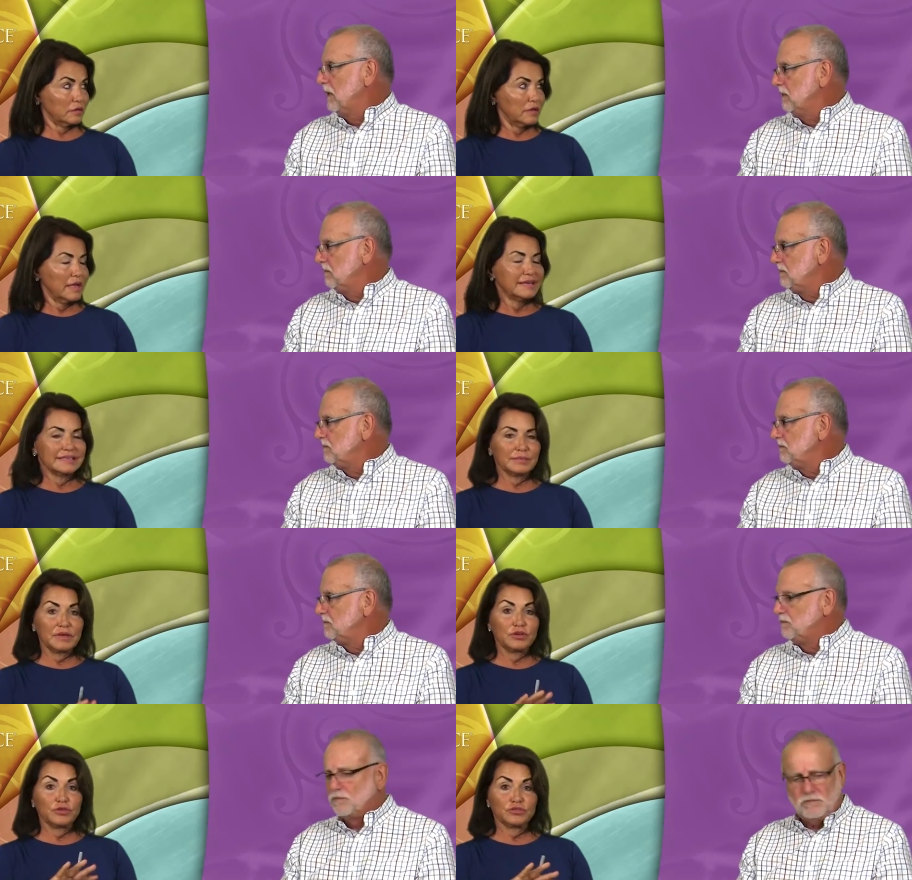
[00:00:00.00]
Speaker 1: right, doesn't
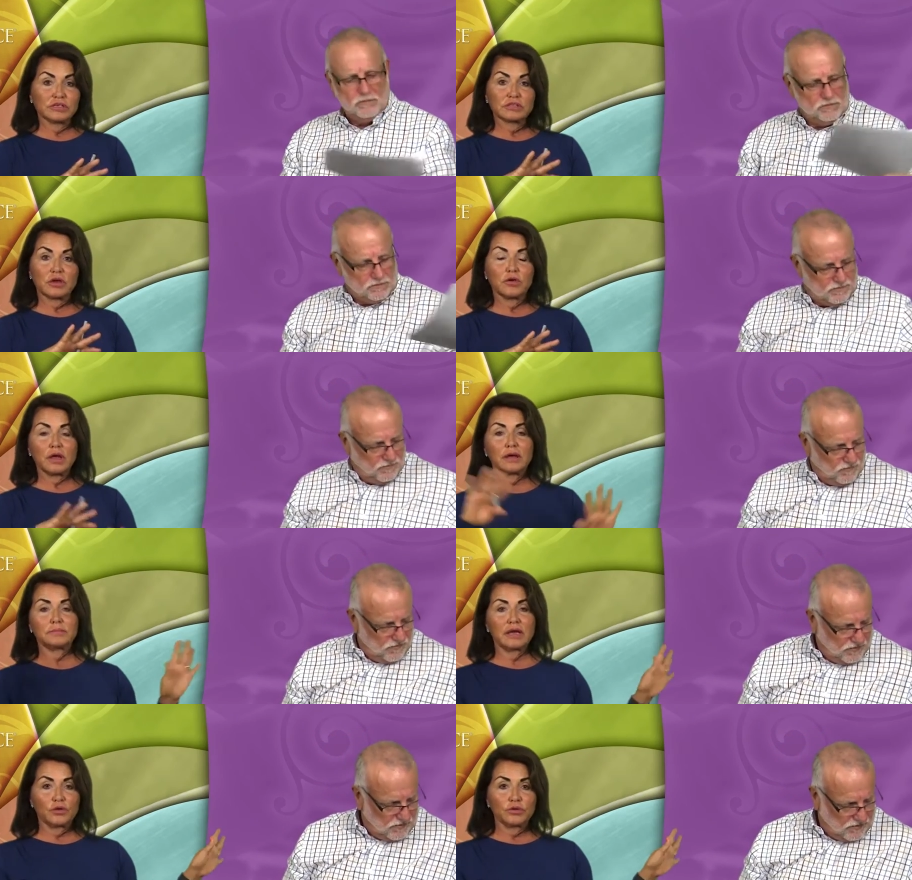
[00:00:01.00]
mean you just go. Oh,
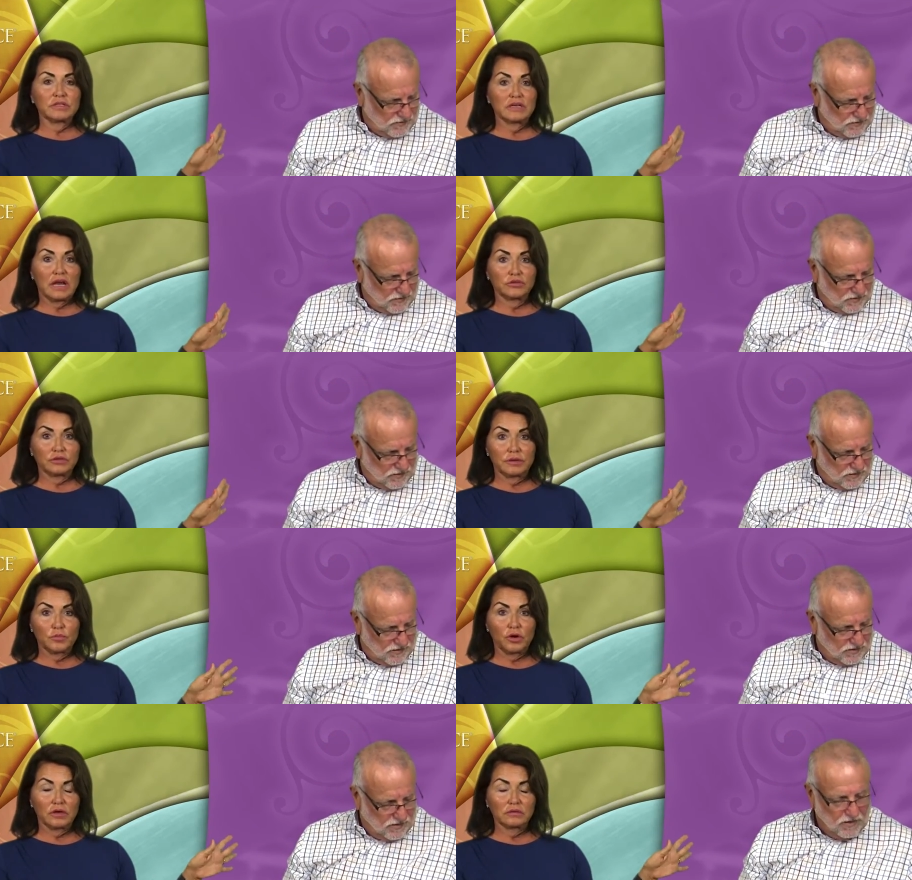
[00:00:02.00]
I'm not going to the doctor
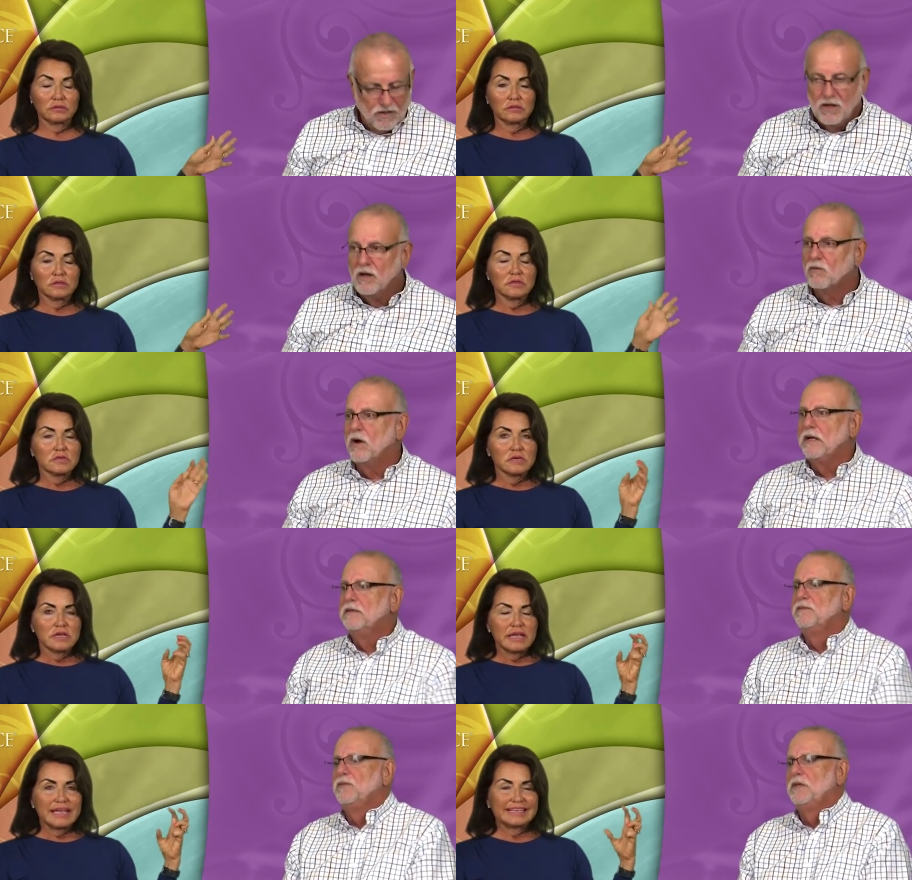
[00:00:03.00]
anymore. Right.
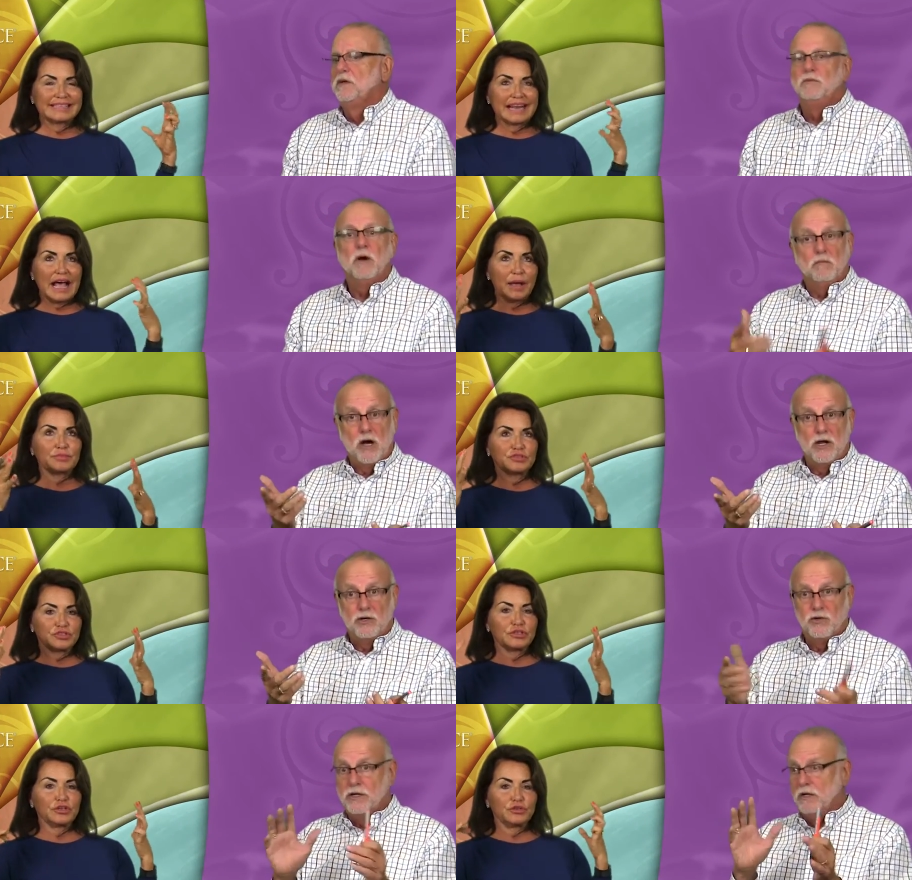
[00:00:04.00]
It's an option.
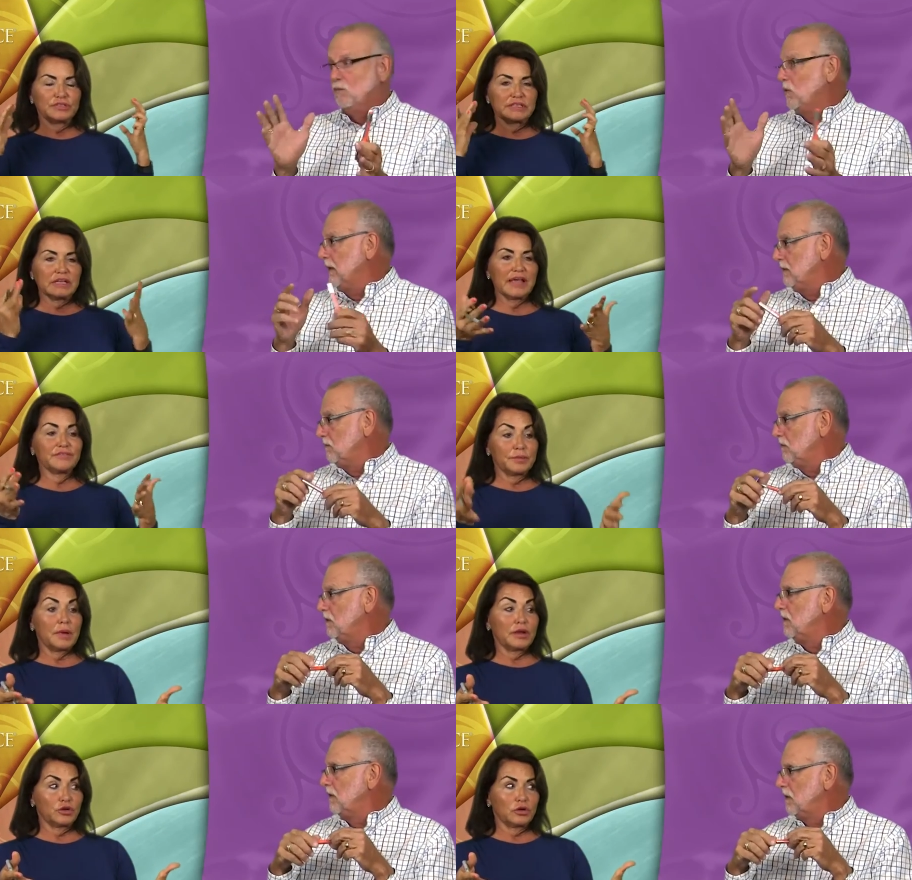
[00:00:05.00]
monitoring. You still have to
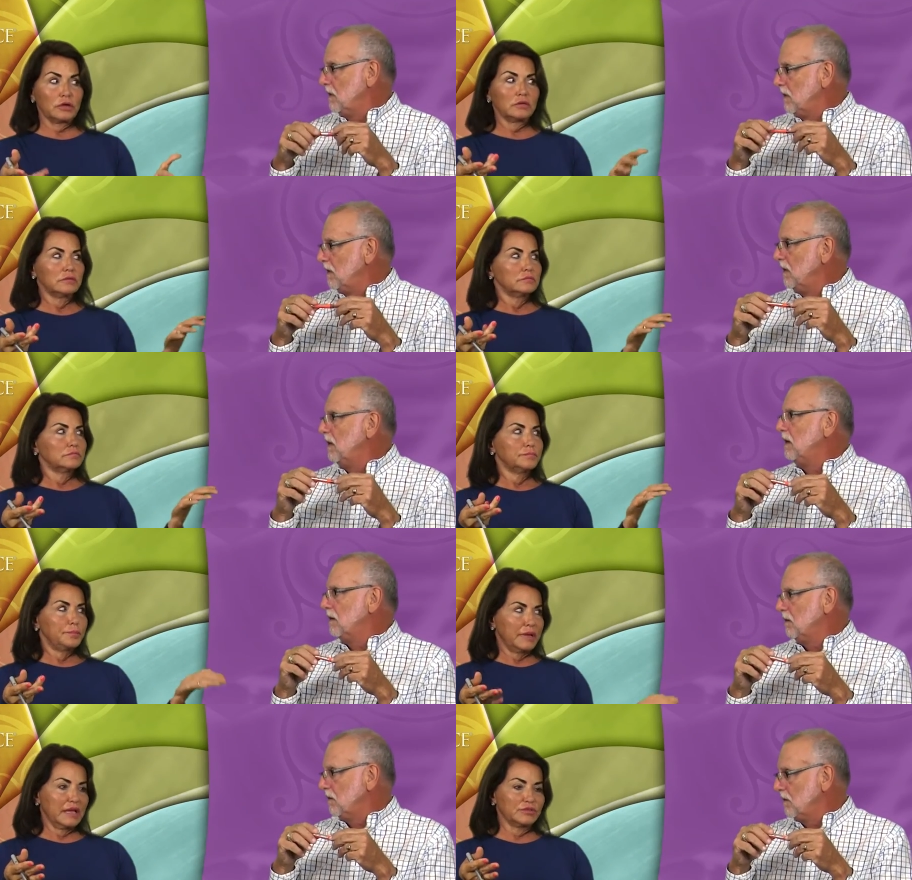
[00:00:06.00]
monitor
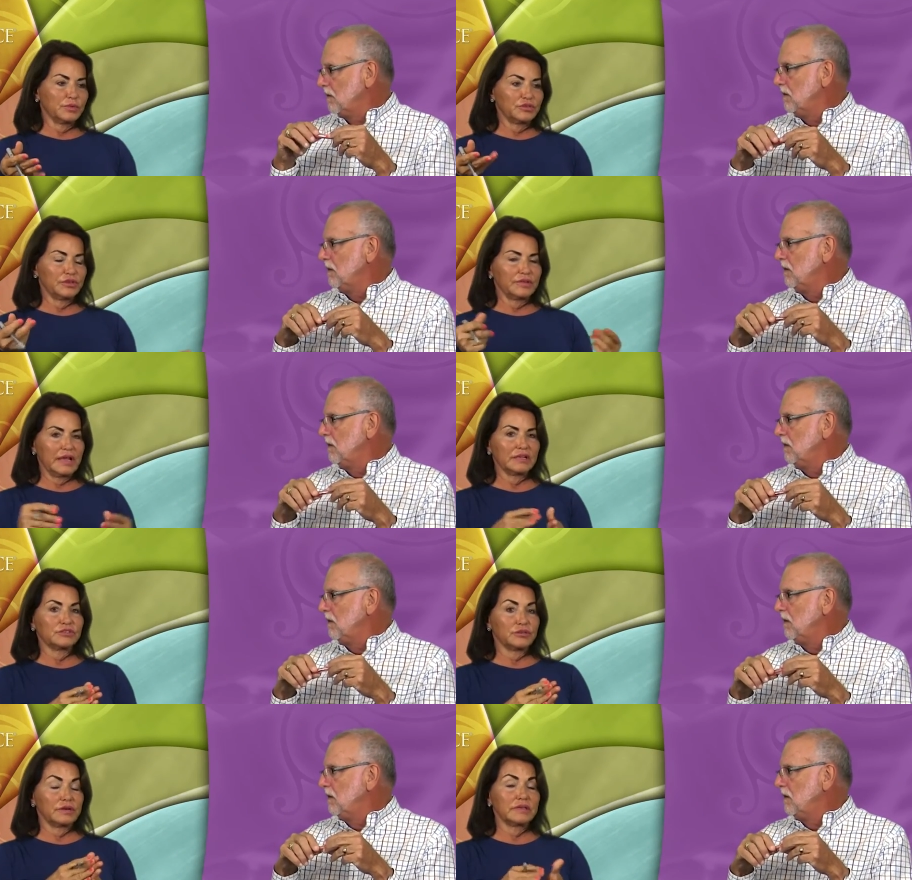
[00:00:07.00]
because once you have
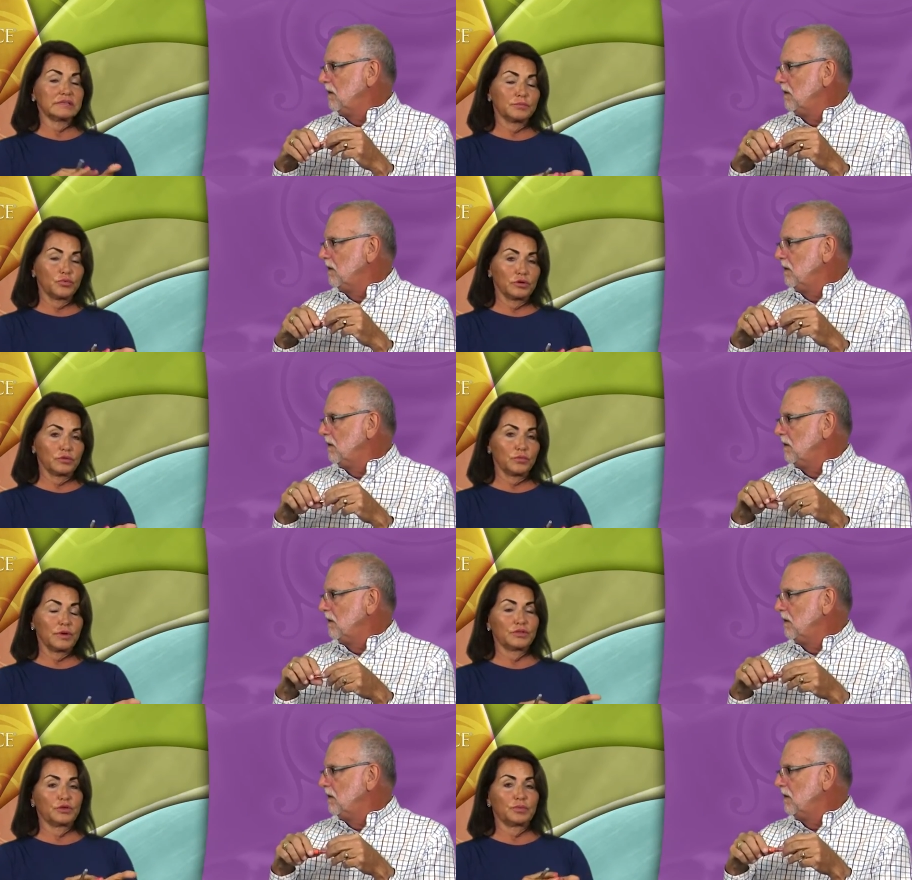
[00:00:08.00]
cancer, it is important
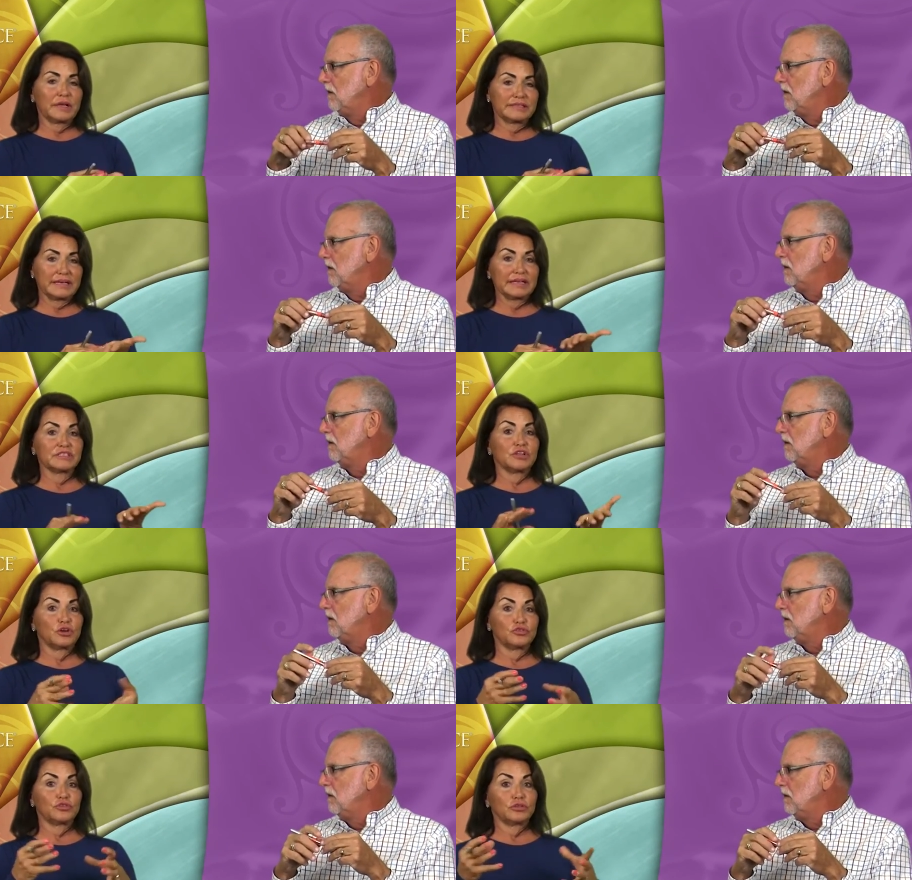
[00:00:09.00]
whether your prostate gets
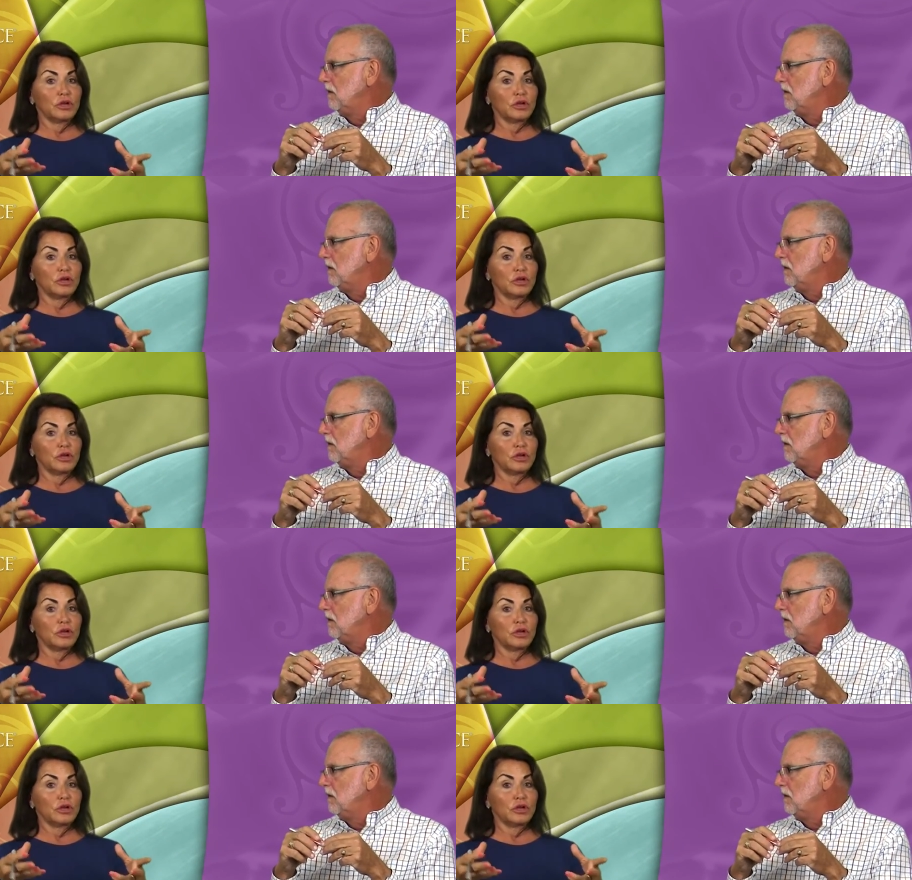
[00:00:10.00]
larger and